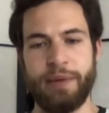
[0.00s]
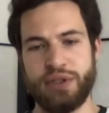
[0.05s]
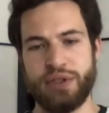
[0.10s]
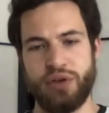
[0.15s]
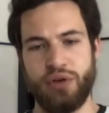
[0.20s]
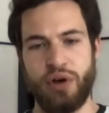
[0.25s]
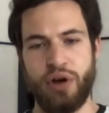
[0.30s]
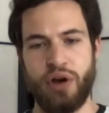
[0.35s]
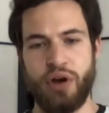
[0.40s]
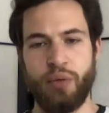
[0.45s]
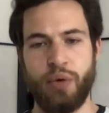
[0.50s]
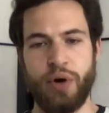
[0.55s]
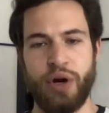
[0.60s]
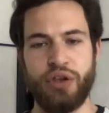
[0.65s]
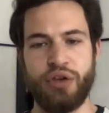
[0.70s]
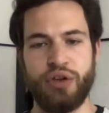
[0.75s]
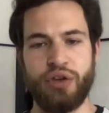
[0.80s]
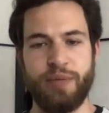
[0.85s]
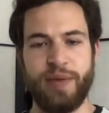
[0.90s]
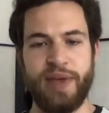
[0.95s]
going on where
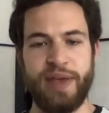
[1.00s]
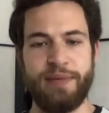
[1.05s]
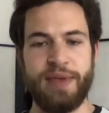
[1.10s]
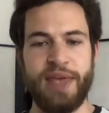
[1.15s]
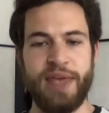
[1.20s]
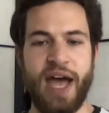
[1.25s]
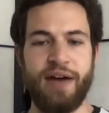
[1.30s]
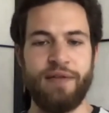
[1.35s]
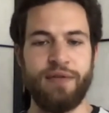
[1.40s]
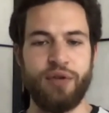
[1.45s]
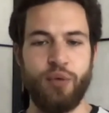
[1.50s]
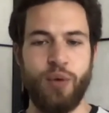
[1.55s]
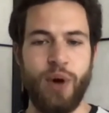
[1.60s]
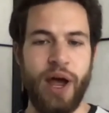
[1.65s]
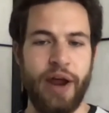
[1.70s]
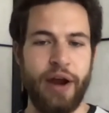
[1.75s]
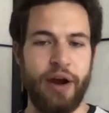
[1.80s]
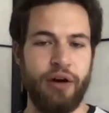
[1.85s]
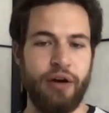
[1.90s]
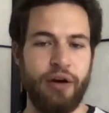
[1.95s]
you could maybe have the
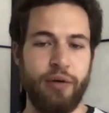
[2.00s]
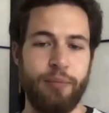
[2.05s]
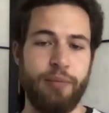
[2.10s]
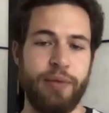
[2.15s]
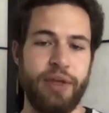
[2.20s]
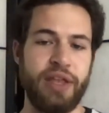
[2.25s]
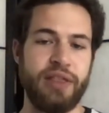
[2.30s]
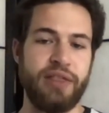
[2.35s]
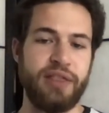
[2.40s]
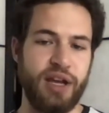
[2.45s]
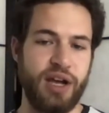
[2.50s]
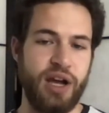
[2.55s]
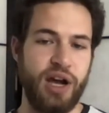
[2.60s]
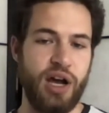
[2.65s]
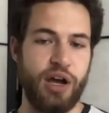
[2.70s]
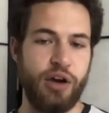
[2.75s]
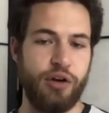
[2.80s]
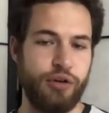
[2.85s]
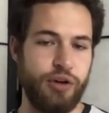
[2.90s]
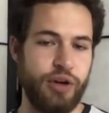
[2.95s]
wire in the
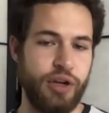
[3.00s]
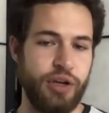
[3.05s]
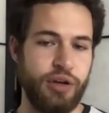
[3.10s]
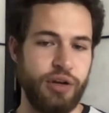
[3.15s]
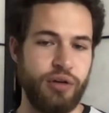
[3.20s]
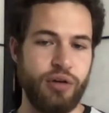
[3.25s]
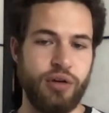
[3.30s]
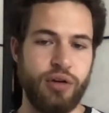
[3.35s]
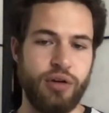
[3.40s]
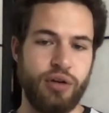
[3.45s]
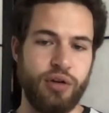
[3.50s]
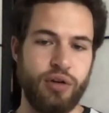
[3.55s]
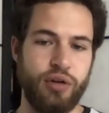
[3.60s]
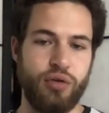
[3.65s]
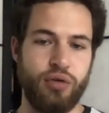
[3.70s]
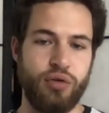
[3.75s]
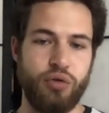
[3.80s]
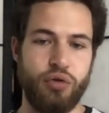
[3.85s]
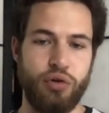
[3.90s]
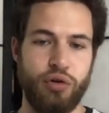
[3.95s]
concrete?
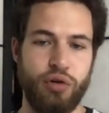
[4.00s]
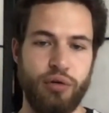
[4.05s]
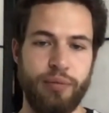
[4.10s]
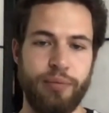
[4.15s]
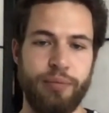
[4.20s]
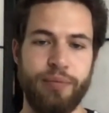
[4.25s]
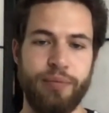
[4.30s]
Or